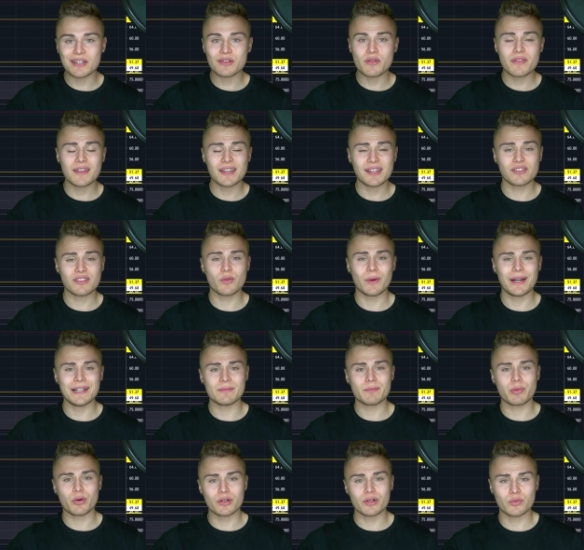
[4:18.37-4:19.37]
I do think it's quite
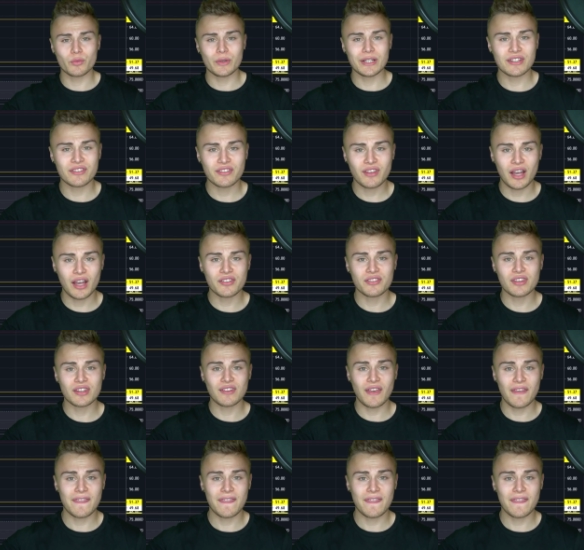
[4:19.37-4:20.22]
important we discuss this.